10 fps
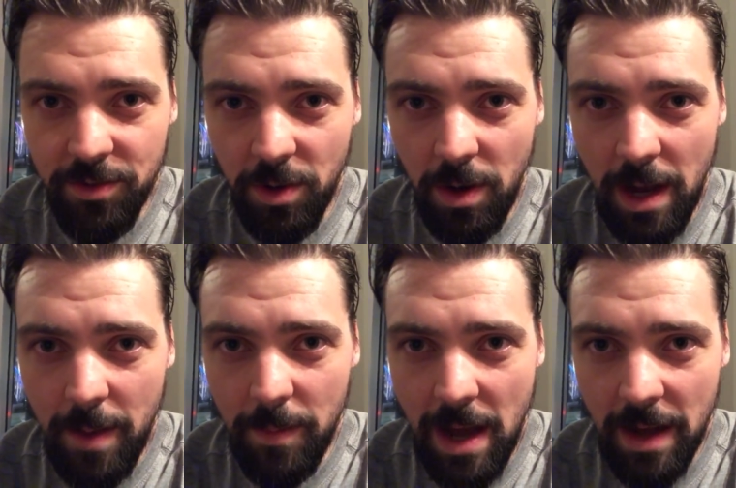Drew, I
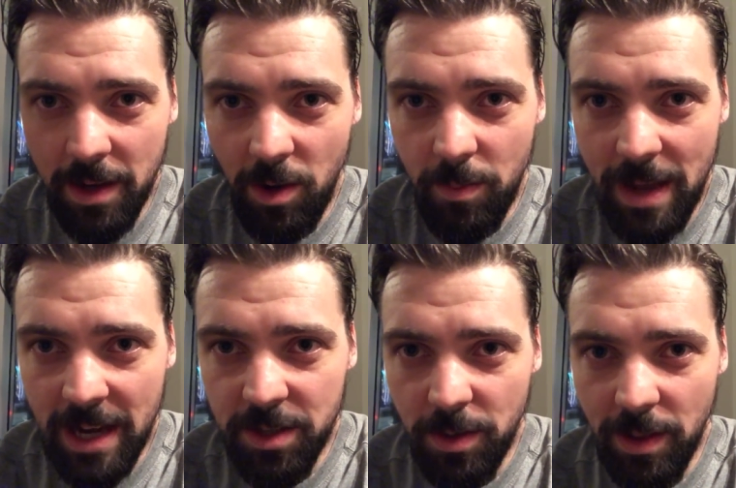am not going
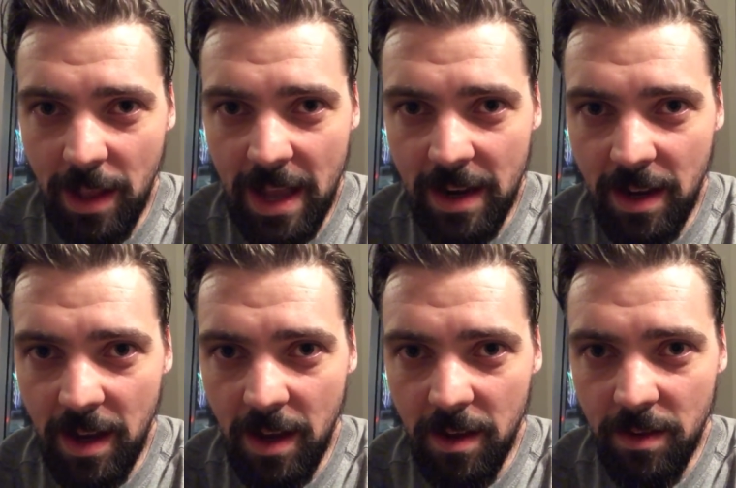back to
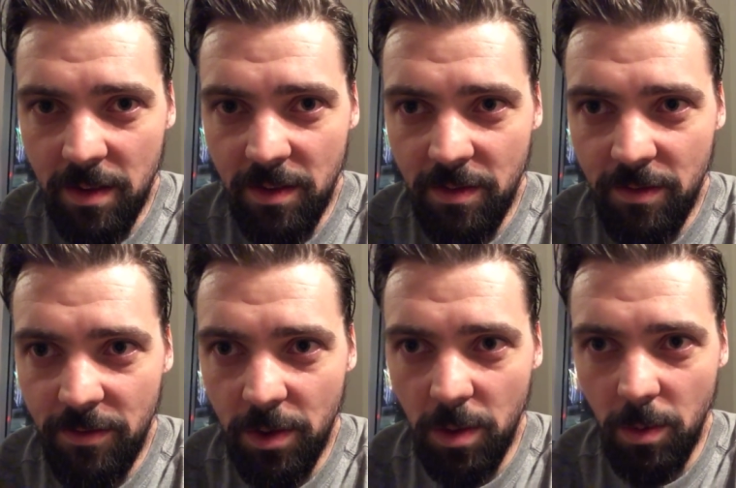Atlanta
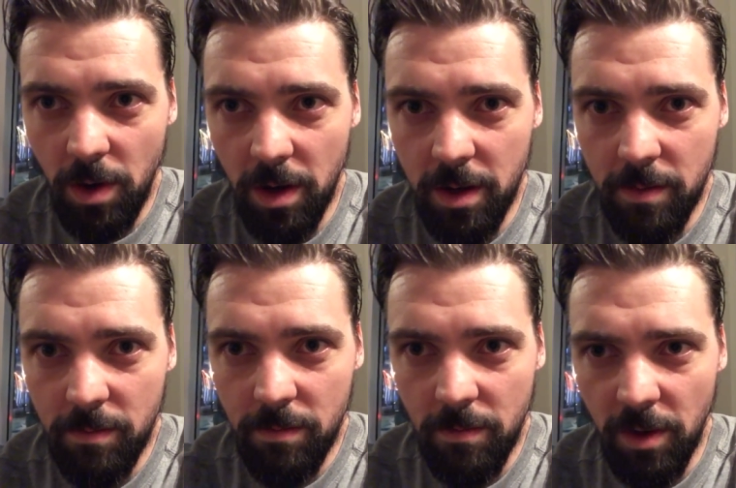for the work.
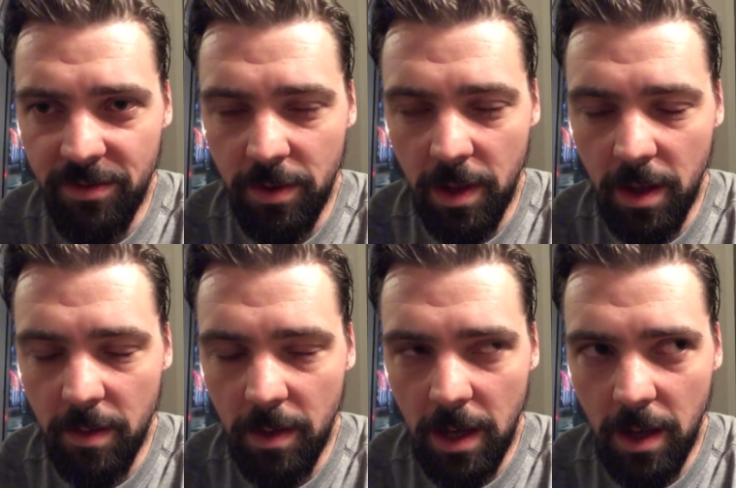Or for the
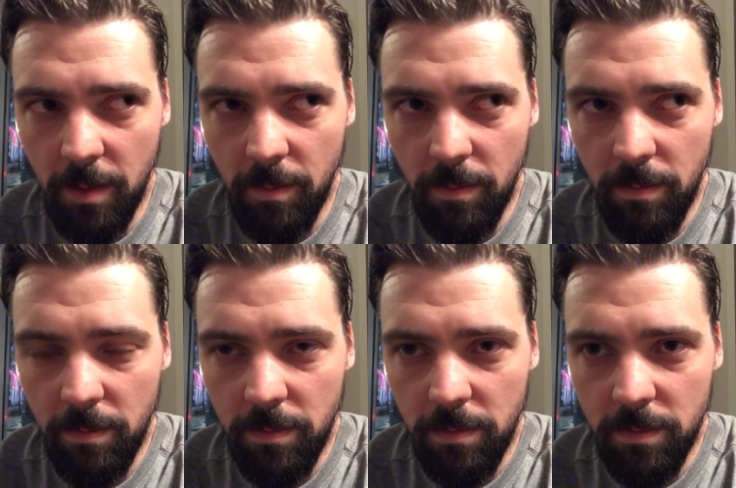
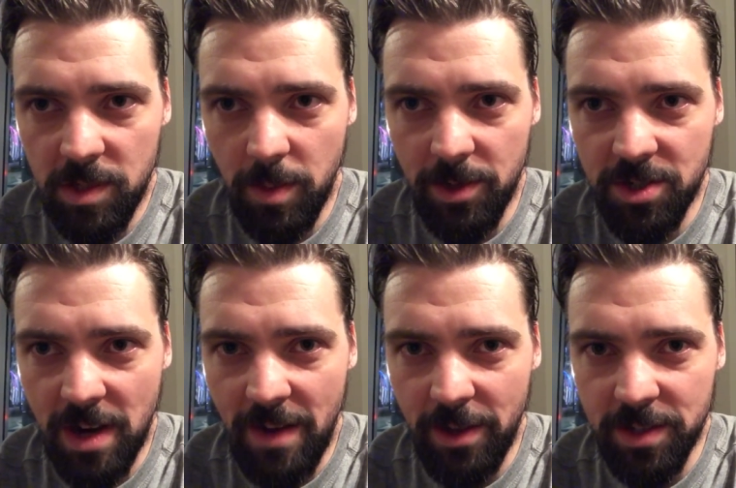um, so much
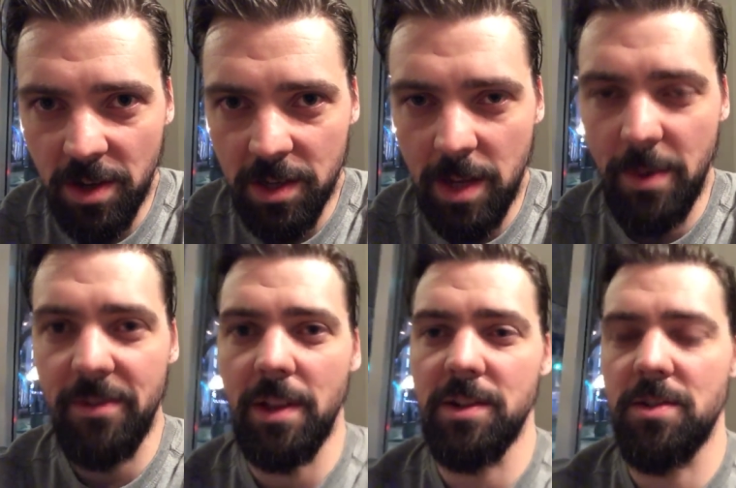traveling, it's hard to keep
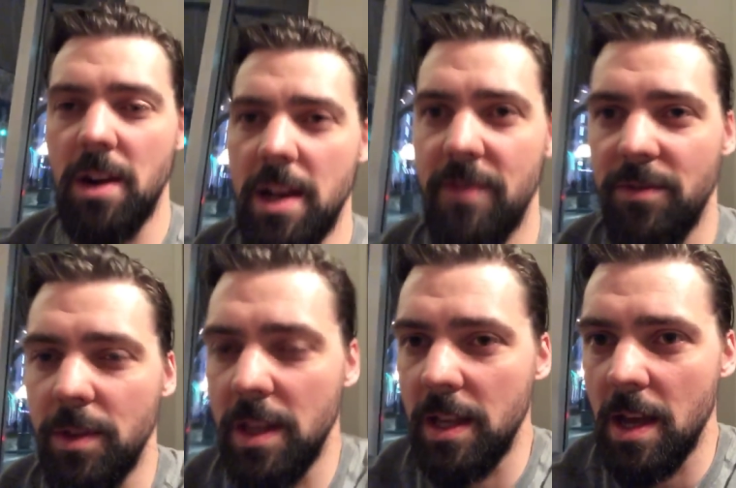everything straight for
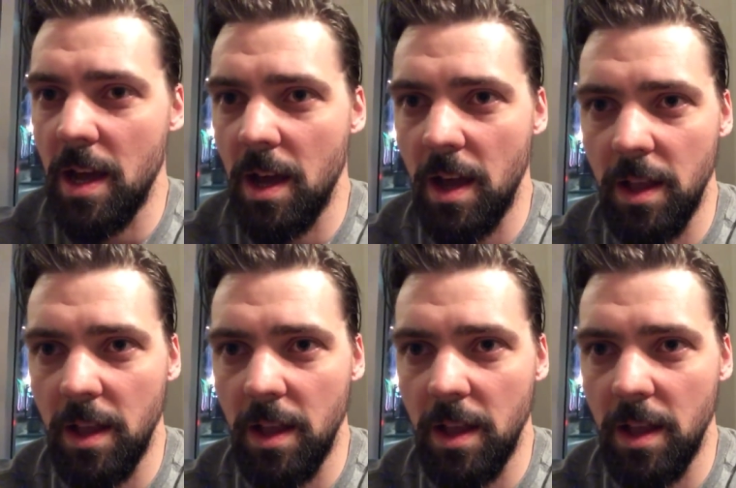the uh,